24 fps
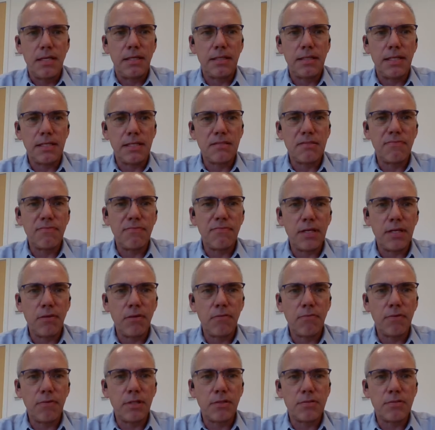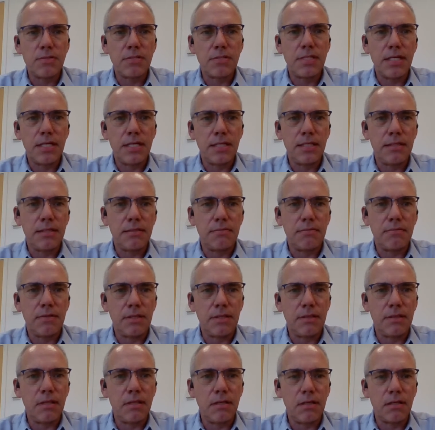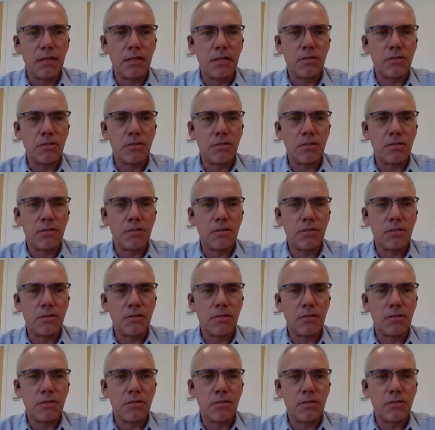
And that's very well studied in